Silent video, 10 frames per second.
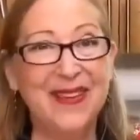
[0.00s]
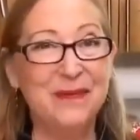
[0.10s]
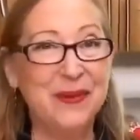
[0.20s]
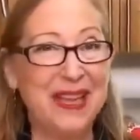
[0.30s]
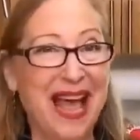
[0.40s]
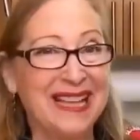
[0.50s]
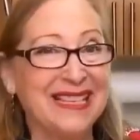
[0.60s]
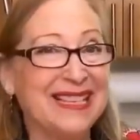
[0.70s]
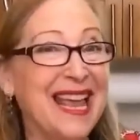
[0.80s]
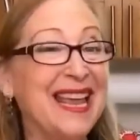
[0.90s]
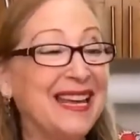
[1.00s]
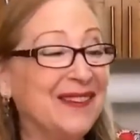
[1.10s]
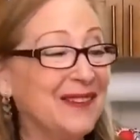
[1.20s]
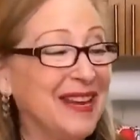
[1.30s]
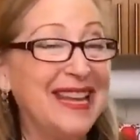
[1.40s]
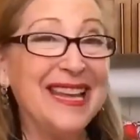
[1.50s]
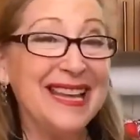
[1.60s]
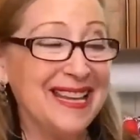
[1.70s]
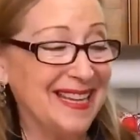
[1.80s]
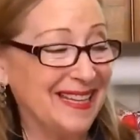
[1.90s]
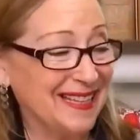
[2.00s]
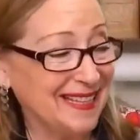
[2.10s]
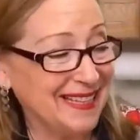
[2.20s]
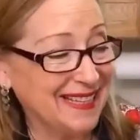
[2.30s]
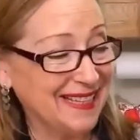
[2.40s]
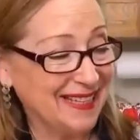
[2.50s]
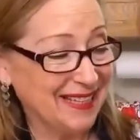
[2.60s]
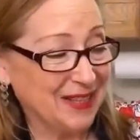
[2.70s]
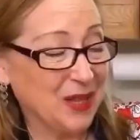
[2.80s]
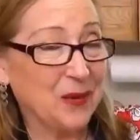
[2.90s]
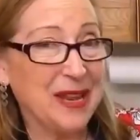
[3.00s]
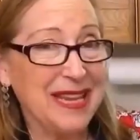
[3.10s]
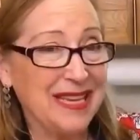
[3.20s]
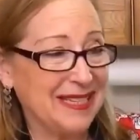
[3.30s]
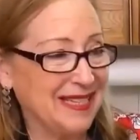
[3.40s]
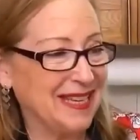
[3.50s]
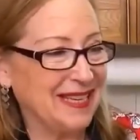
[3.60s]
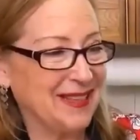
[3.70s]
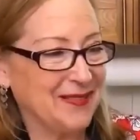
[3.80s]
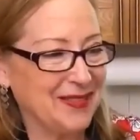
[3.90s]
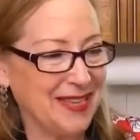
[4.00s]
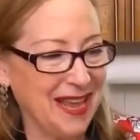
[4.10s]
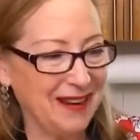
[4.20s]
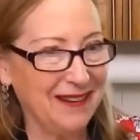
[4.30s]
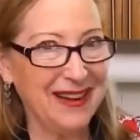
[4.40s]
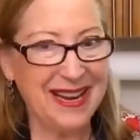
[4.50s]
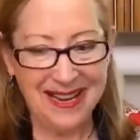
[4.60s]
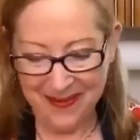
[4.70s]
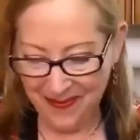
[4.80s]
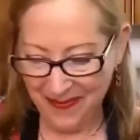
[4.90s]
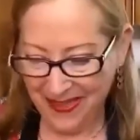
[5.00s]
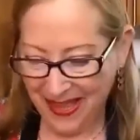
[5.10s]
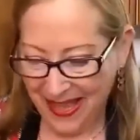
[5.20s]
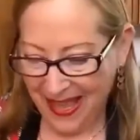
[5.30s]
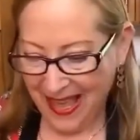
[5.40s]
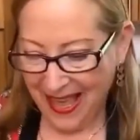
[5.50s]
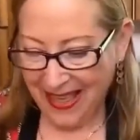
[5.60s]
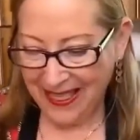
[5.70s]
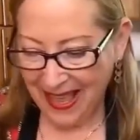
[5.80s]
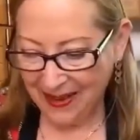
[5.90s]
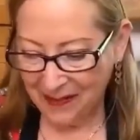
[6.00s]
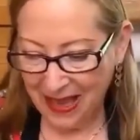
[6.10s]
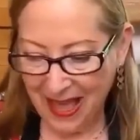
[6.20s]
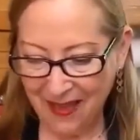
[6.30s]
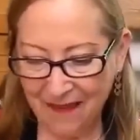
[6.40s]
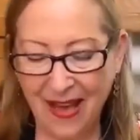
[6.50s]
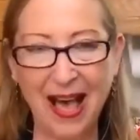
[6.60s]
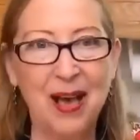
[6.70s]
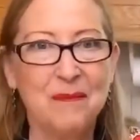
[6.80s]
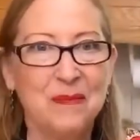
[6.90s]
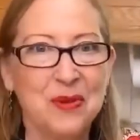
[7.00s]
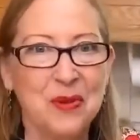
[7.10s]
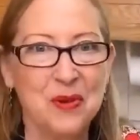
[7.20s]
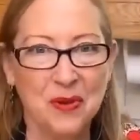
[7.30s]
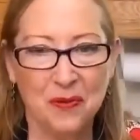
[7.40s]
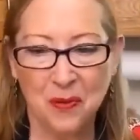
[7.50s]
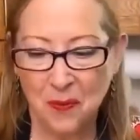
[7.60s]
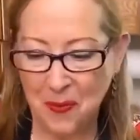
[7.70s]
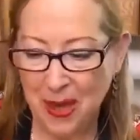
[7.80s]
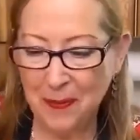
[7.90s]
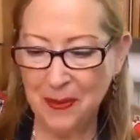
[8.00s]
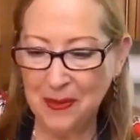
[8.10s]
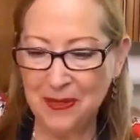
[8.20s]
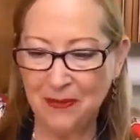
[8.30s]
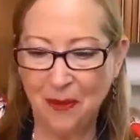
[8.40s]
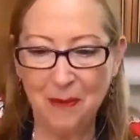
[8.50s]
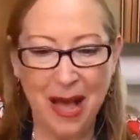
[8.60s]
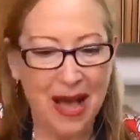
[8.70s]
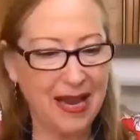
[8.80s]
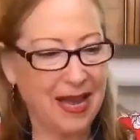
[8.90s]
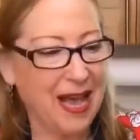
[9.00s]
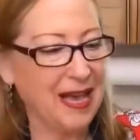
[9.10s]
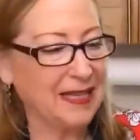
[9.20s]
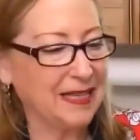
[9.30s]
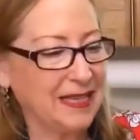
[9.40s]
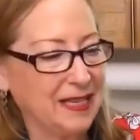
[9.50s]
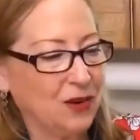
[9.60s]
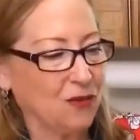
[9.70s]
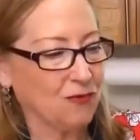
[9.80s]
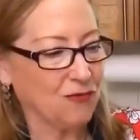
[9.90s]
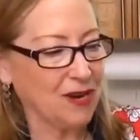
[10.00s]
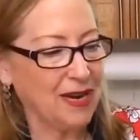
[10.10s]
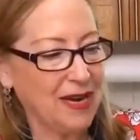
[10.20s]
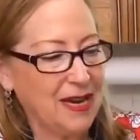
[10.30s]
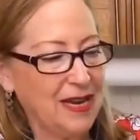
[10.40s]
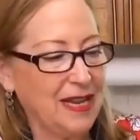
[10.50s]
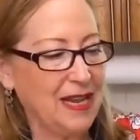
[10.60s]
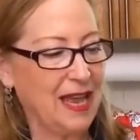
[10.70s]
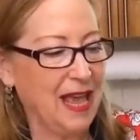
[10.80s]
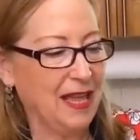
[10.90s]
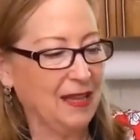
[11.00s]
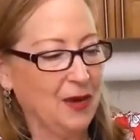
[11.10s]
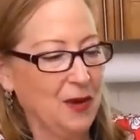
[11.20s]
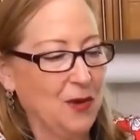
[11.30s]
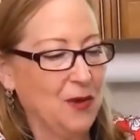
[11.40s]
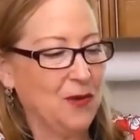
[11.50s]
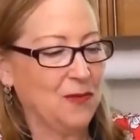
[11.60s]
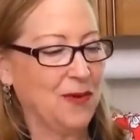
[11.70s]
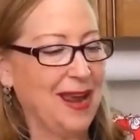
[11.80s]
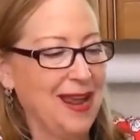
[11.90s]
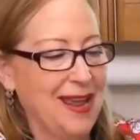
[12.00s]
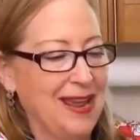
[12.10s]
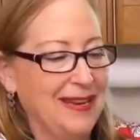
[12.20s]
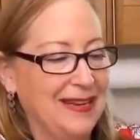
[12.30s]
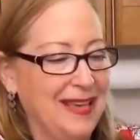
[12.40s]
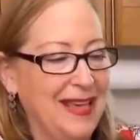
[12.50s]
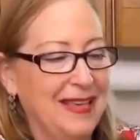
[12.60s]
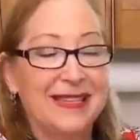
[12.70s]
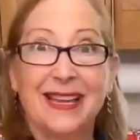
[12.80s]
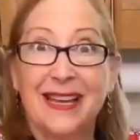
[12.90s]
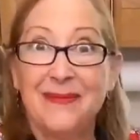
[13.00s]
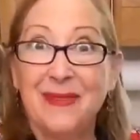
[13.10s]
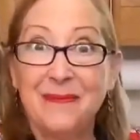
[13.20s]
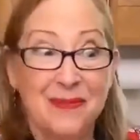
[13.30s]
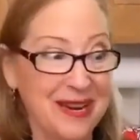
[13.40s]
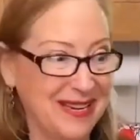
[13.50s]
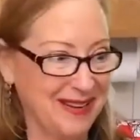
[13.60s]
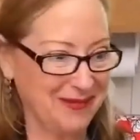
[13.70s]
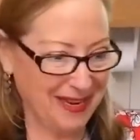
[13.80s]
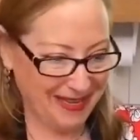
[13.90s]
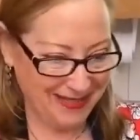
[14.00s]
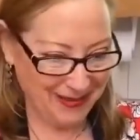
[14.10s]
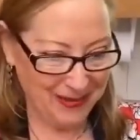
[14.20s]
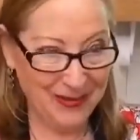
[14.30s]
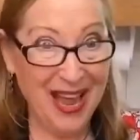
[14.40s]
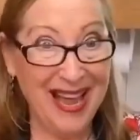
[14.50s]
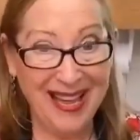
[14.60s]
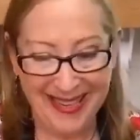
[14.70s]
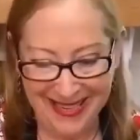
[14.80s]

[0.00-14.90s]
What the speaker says: We put our celery, 3 sticks of celery. And then we have our beautiful peppers from our garden, green, yellow, red. It's going to be pretty when it's all done.